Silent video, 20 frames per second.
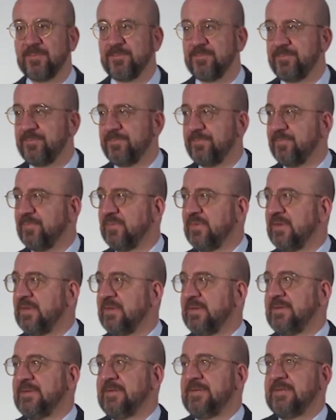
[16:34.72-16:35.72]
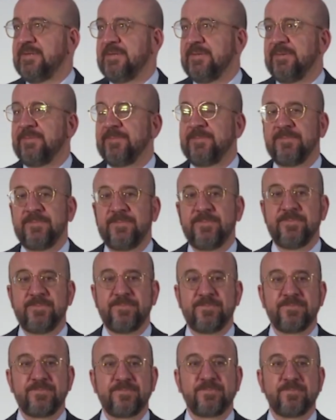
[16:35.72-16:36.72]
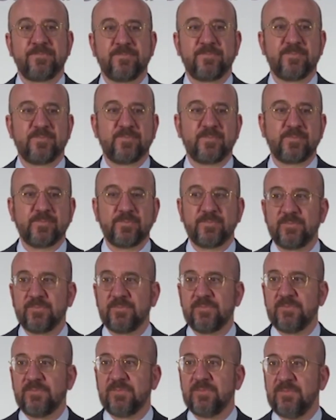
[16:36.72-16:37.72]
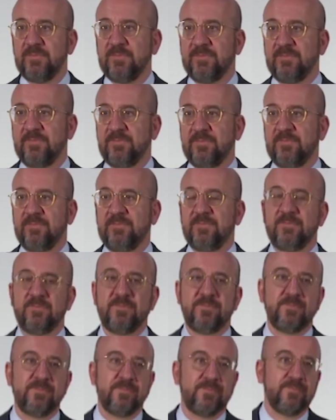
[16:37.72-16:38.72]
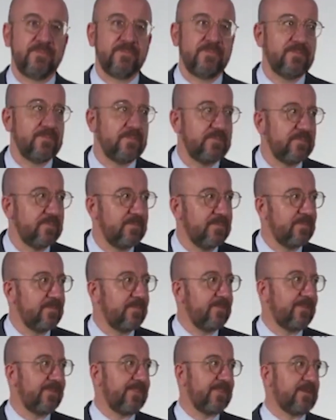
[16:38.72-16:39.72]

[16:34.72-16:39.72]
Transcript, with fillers: marie lise you had a question as well. Uh, Magdalena is going to give you a